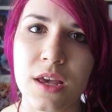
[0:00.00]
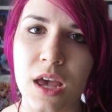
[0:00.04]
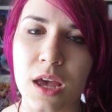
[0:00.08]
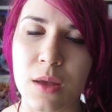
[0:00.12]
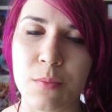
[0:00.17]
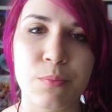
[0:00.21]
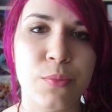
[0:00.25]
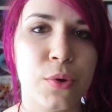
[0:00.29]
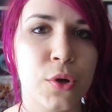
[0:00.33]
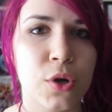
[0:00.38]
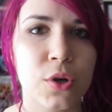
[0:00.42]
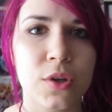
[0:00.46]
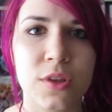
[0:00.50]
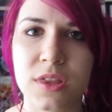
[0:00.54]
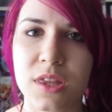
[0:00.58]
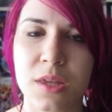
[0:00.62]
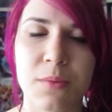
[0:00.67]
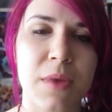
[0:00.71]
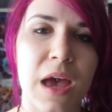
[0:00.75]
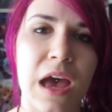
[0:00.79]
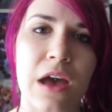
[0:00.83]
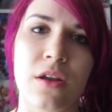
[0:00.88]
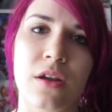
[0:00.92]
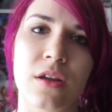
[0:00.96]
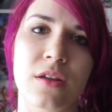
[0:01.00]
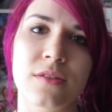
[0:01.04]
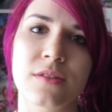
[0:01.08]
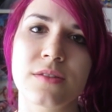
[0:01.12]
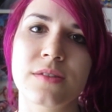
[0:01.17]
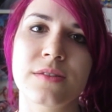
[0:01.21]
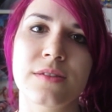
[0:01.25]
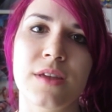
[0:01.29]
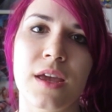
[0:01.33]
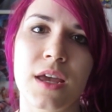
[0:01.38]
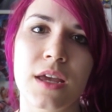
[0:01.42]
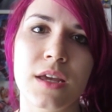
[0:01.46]
and put them out on
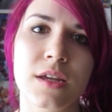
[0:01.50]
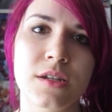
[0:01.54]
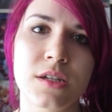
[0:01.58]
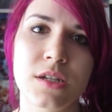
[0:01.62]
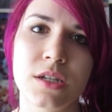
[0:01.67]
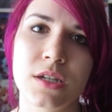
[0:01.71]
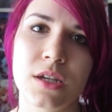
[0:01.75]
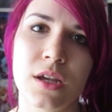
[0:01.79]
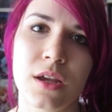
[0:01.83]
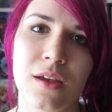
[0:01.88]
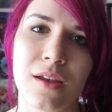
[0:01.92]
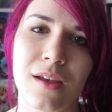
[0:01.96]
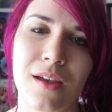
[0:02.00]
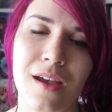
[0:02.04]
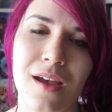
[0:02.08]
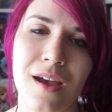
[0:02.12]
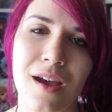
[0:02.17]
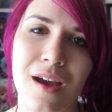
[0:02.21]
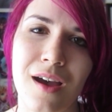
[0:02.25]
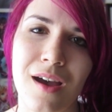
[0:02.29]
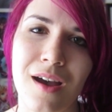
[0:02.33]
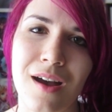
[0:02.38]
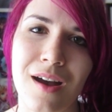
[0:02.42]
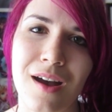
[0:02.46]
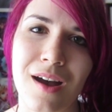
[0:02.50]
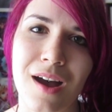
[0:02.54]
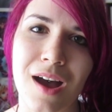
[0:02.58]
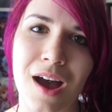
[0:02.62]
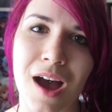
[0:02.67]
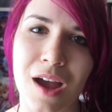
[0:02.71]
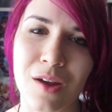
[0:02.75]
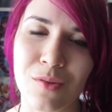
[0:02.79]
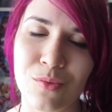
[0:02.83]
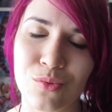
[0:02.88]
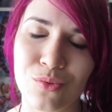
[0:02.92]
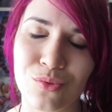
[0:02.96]
stage.
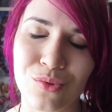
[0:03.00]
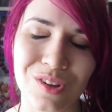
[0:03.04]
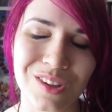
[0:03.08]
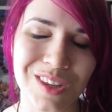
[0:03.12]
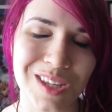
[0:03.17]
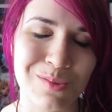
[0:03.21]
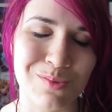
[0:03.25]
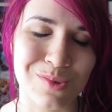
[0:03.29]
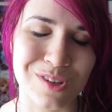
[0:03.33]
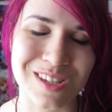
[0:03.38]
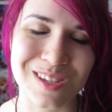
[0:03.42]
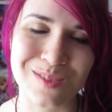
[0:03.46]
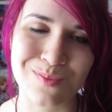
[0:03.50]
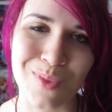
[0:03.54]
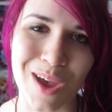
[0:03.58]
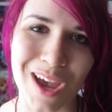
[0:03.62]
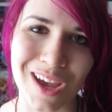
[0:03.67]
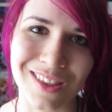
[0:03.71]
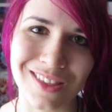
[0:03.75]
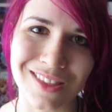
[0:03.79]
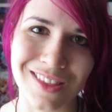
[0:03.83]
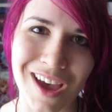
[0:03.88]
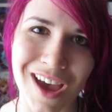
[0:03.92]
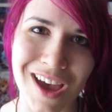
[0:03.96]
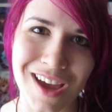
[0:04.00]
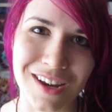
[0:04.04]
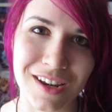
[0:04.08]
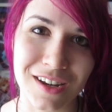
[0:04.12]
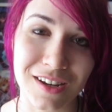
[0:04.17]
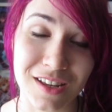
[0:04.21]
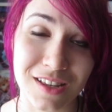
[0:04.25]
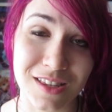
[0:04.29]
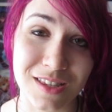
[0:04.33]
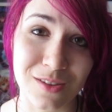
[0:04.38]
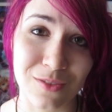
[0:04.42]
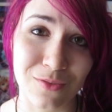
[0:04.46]
I really respect that
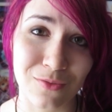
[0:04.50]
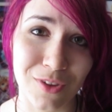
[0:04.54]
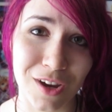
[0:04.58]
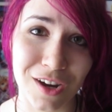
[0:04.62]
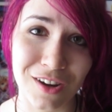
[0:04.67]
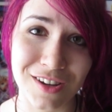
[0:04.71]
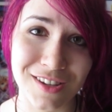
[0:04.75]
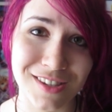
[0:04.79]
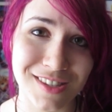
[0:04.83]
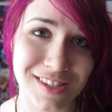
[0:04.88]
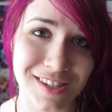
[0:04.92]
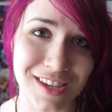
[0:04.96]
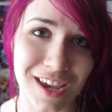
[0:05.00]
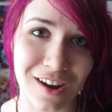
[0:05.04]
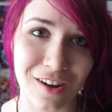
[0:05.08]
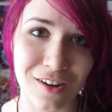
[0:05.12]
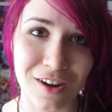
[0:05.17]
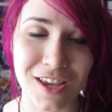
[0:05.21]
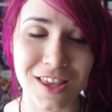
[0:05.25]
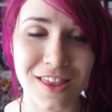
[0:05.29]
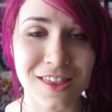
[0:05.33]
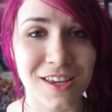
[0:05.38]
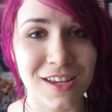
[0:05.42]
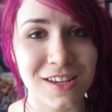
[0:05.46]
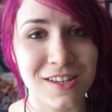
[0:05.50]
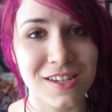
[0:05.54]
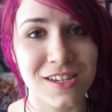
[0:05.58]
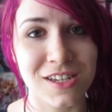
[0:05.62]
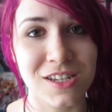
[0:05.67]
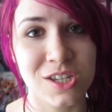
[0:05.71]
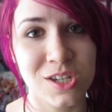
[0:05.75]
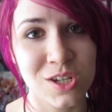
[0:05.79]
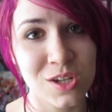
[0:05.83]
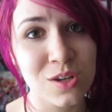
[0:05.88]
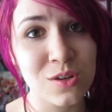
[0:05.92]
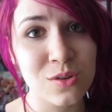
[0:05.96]
and it's a very scary thing to
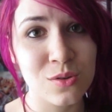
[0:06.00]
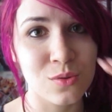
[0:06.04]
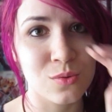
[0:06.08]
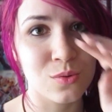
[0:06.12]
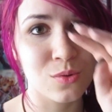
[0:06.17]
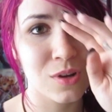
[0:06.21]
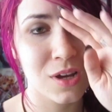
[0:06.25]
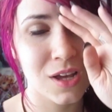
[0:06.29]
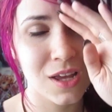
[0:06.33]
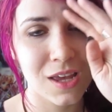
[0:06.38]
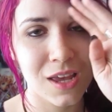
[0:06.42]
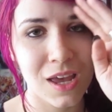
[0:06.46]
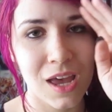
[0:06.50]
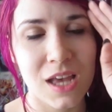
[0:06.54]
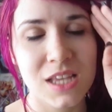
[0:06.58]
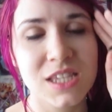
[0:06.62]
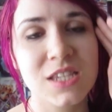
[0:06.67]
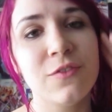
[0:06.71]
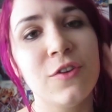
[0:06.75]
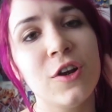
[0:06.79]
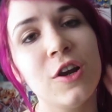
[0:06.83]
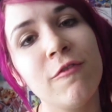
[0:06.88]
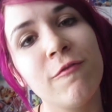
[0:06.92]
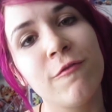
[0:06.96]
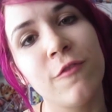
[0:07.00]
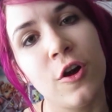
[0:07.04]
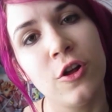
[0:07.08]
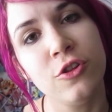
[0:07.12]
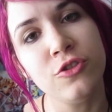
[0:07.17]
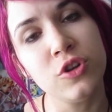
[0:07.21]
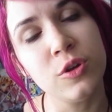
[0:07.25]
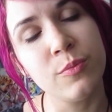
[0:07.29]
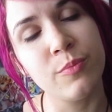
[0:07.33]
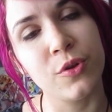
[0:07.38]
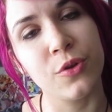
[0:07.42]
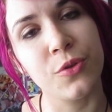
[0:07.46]
do. It's a very
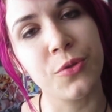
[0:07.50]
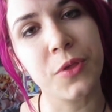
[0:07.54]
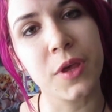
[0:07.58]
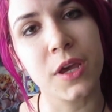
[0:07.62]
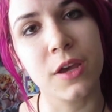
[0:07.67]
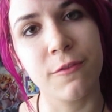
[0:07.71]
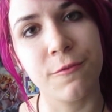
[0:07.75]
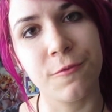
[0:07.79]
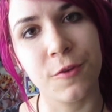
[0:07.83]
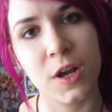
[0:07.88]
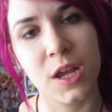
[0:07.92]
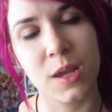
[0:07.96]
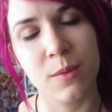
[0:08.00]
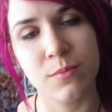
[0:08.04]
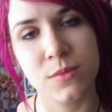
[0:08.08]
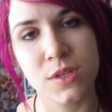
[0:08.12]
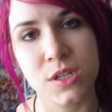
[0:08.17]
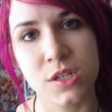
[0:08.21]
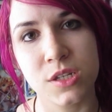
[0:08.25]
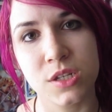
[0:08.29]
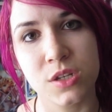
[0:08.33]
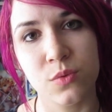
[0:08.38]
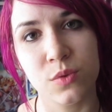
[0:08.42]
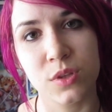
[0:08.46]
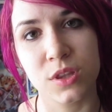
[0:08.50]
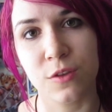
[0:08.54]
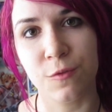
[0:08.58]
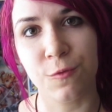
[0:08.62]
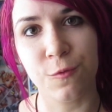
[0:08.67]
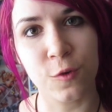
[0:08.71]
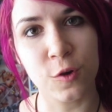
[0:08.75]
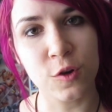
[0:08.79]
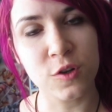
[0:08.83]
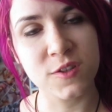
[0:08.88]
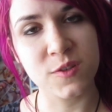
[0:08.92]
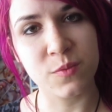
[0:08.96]
vulnerable thing for him to do in the
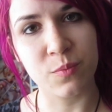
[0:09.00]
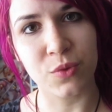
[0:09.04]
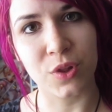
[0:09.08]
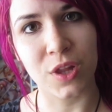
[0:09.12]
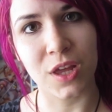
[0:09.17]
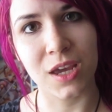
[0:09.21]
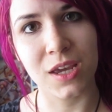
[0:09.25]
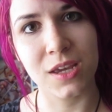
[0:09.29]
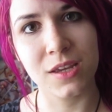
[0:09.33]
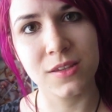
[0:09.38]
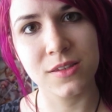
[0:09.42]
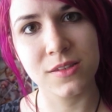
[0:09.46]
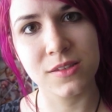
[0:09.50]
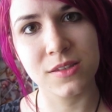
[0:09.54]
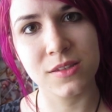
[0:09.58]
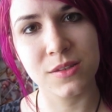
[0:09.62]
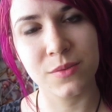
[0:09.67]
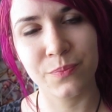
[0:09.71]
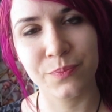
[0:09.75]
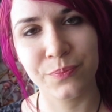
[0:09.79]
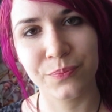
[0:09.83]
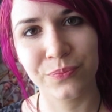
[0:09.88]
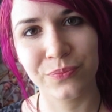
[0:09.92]
first place.